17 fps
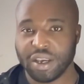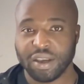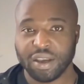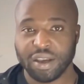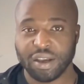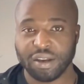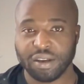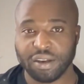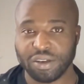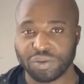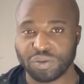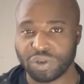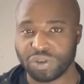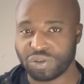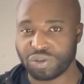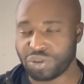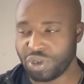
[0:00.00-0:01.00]
I just
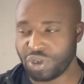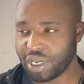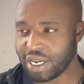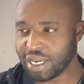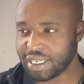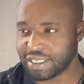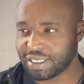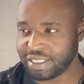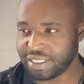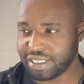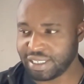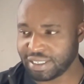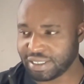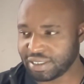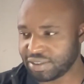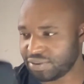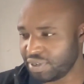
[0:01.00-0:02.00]
wanted to show you guys
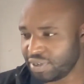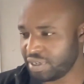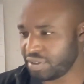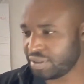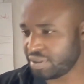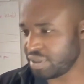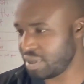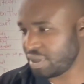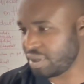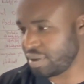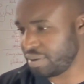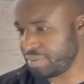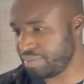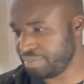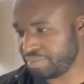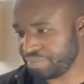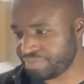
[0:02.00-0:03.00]
this, right?
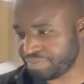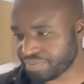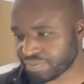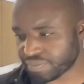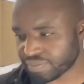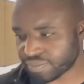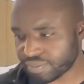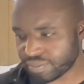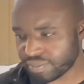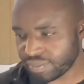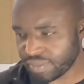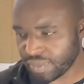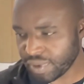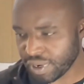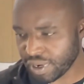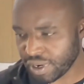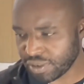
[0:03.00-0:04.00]

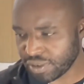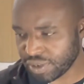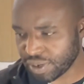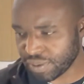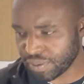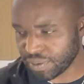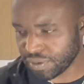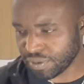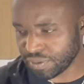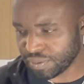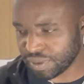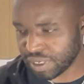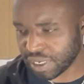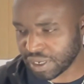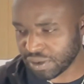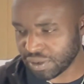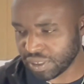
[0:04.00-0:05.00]
Sorry, I'm going to be
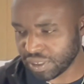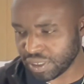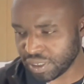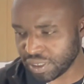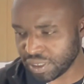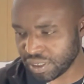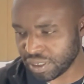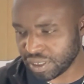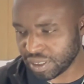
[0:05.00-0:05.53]
loud again.